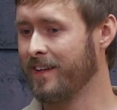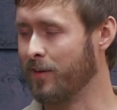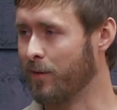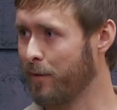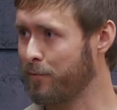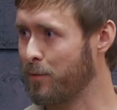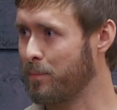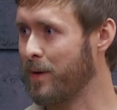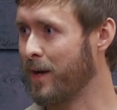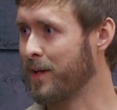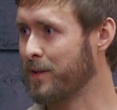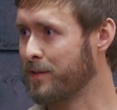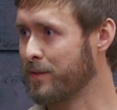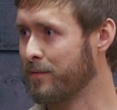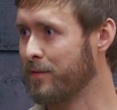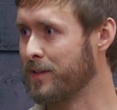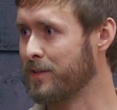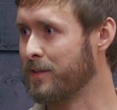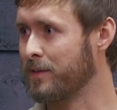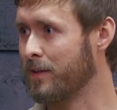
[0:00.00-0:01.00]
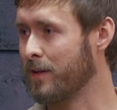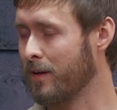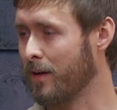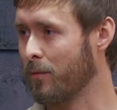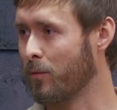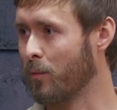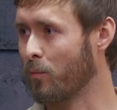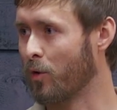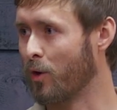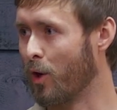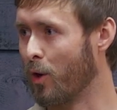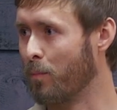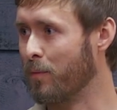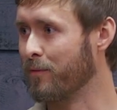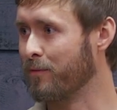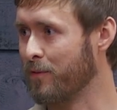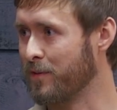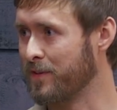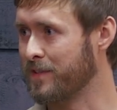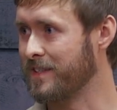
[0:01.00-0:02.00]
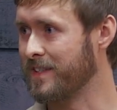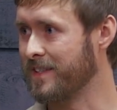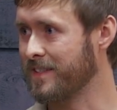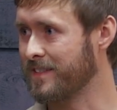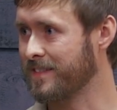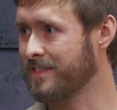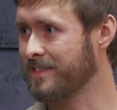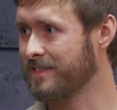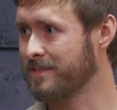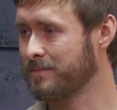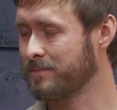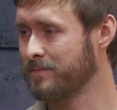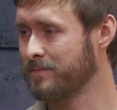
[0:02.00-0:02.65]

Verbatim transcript: you'll have to pay us a visit uh, when we're open for the season.